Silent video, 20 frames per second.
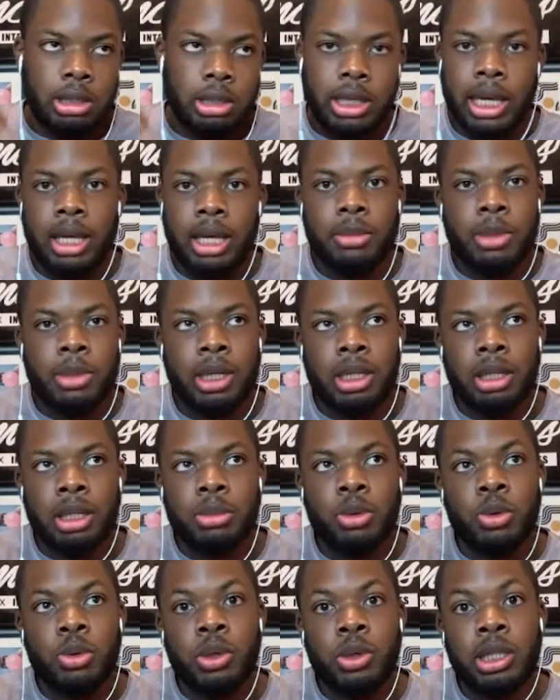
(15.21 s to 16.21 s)
came in number
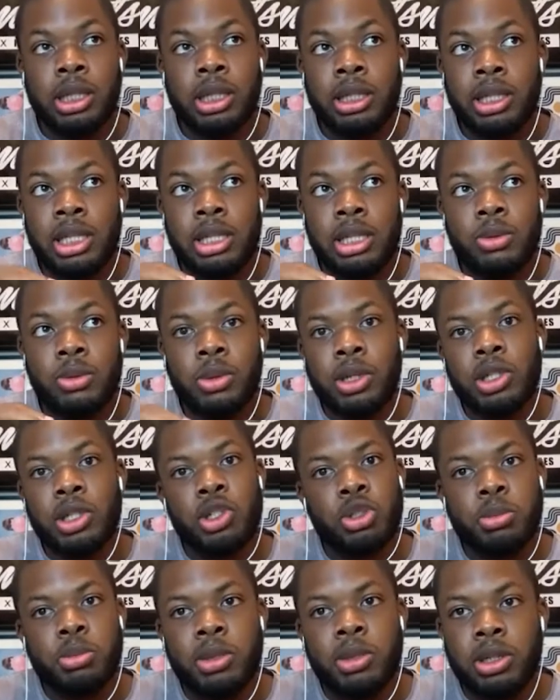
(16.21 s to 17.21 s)
one in the
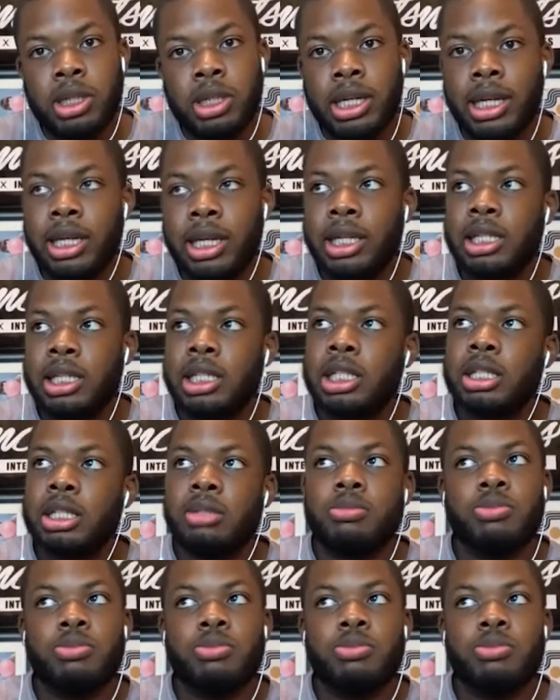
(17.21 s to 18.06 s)
100-meter dash.